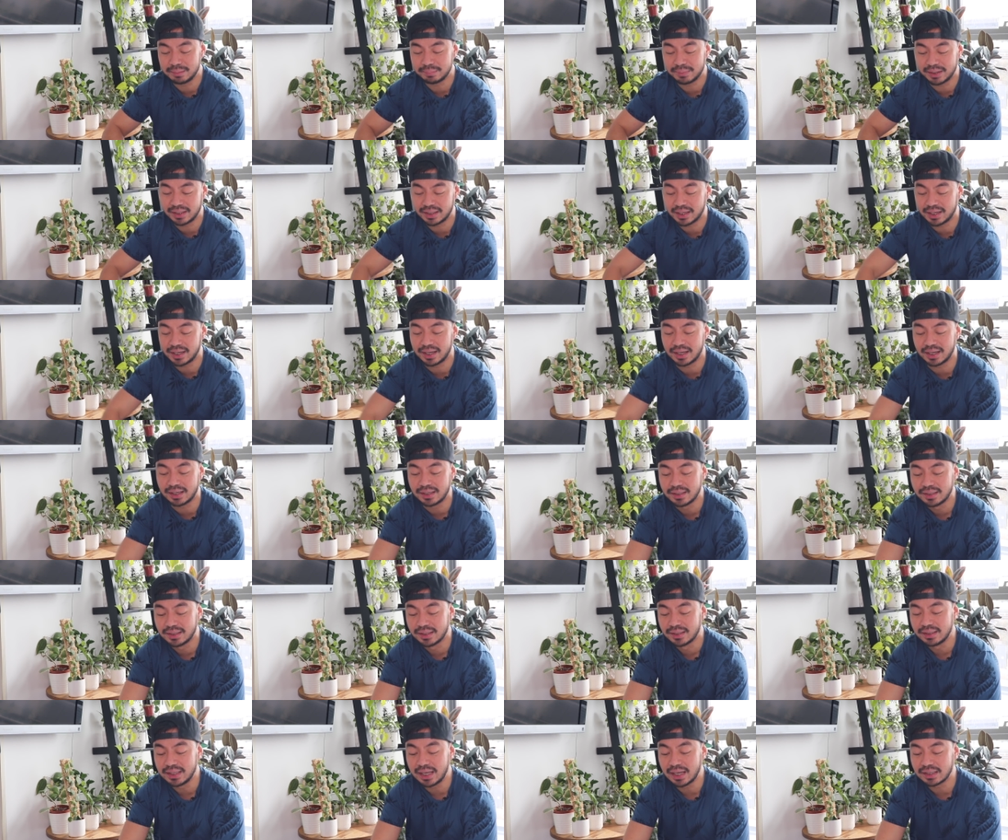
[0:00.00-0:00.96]
But uh,
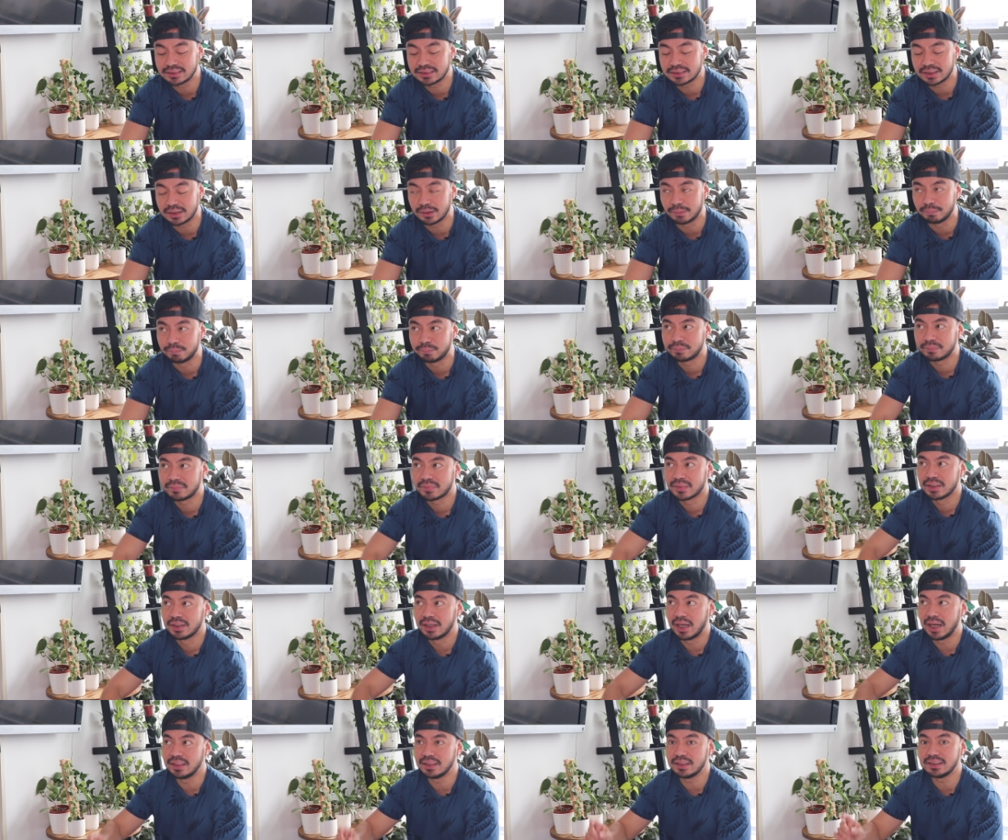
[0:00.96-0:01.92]
yeah, so
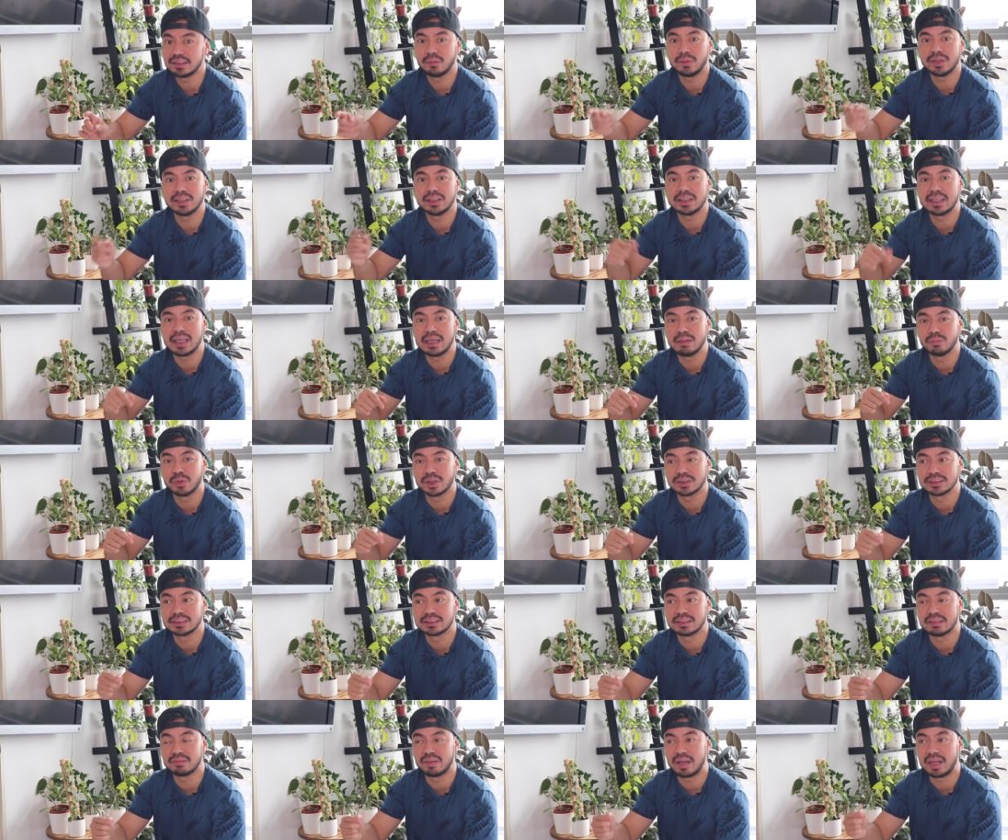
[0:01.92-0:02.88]
I think the way the game works
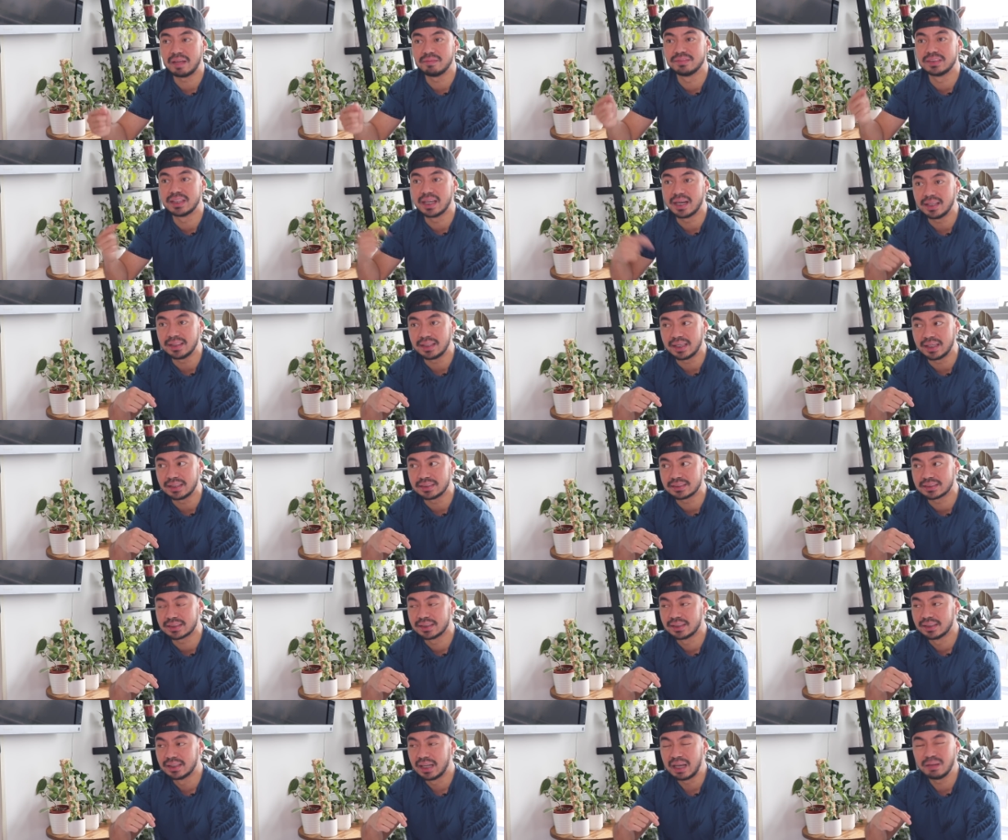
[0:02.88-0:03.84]
is if I've done
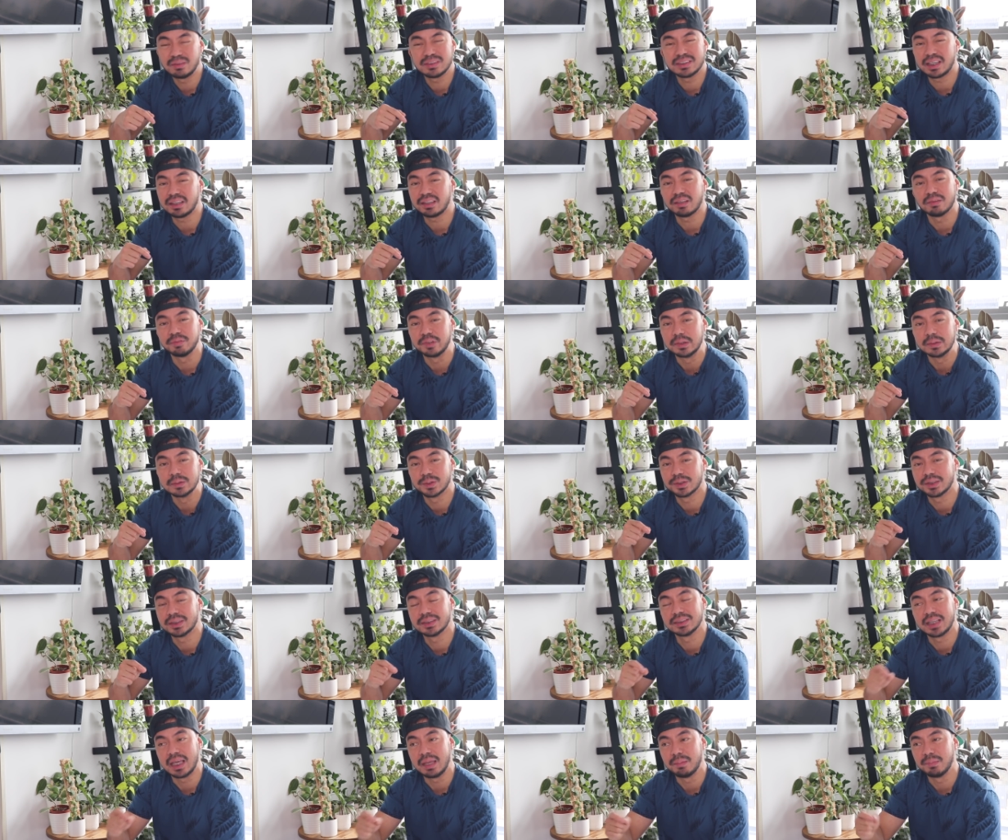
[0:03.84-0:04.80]
it, I always get confused with
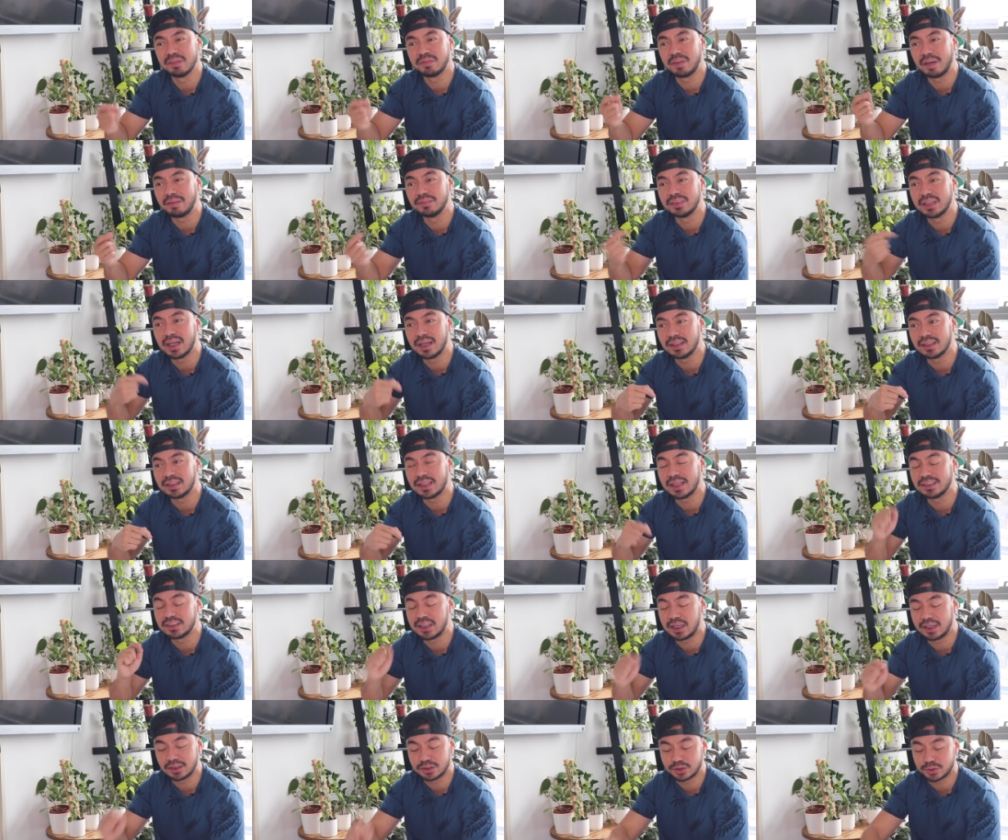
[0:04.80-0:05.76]
this game. If I've done it, I
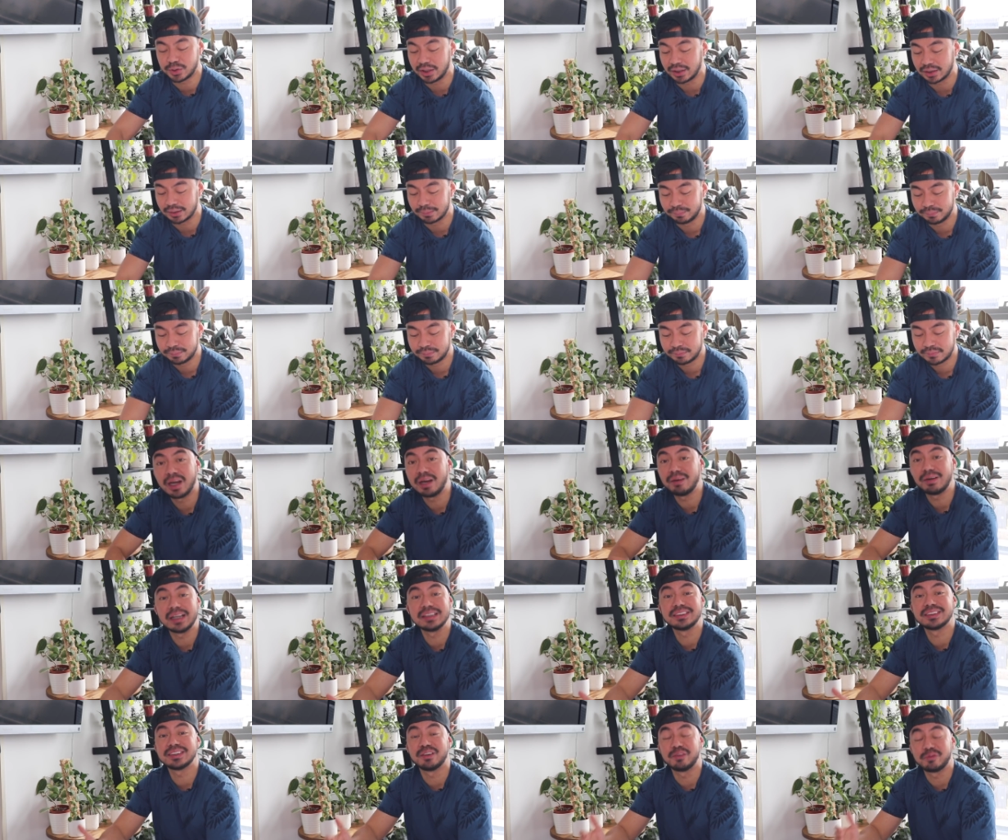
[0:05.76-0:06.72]
take a drink. All
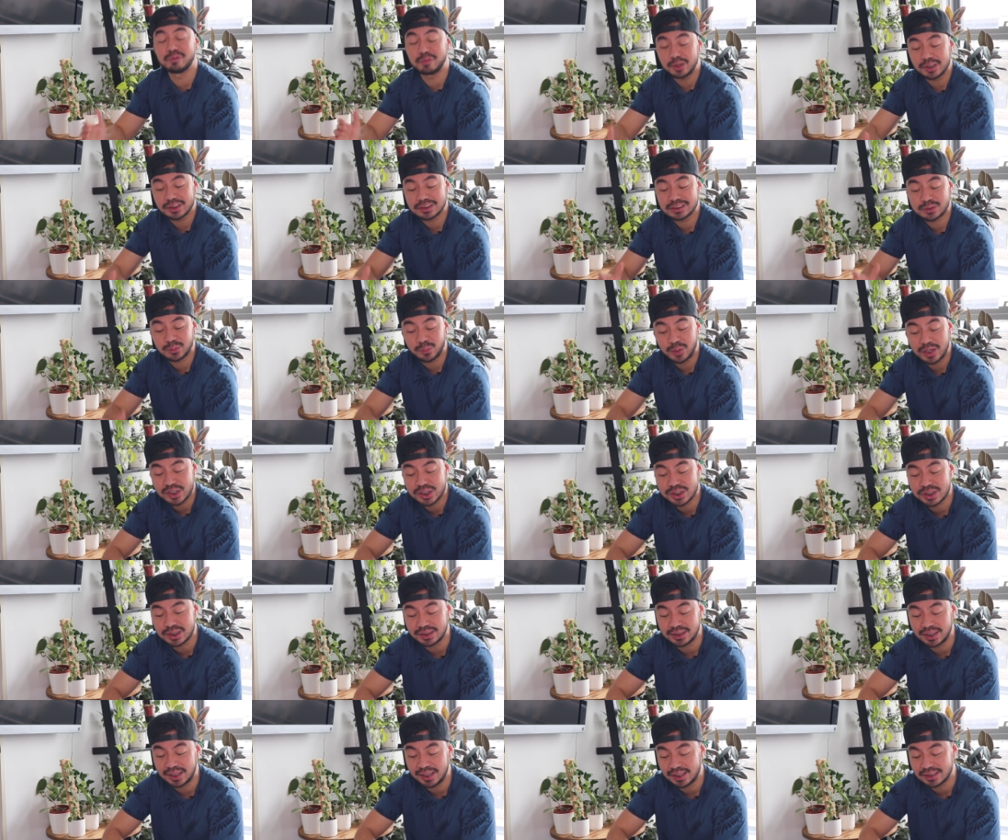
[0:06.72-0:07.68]
right, so first
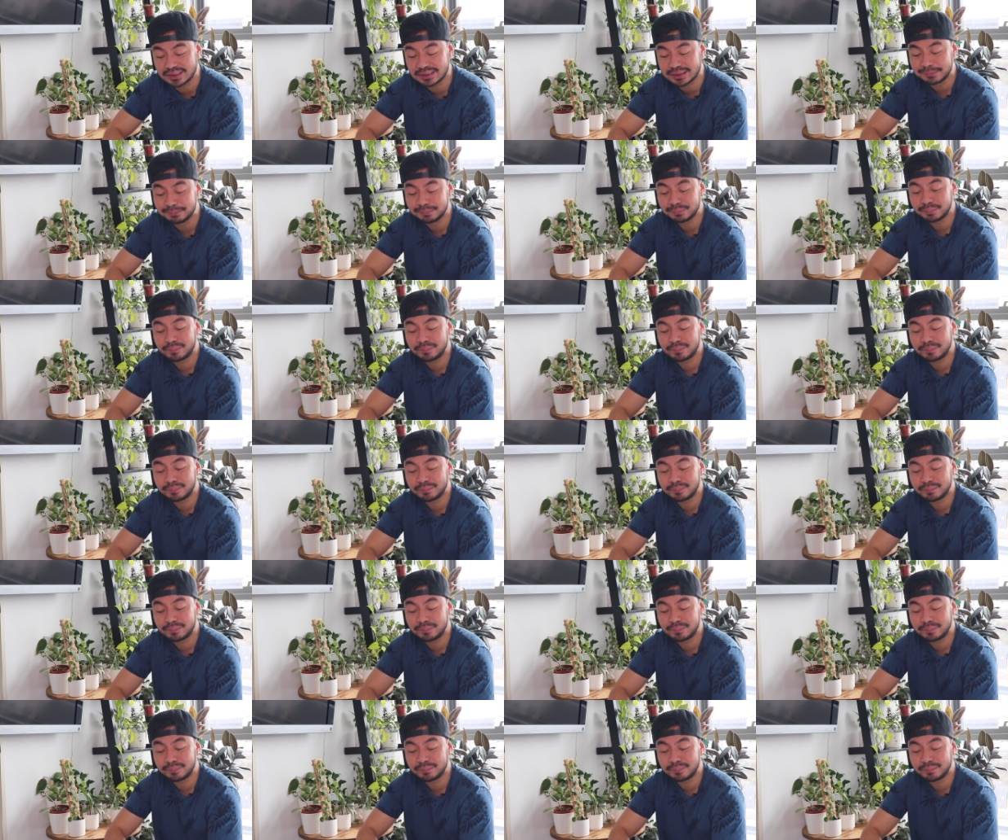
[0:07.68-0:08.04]
question is,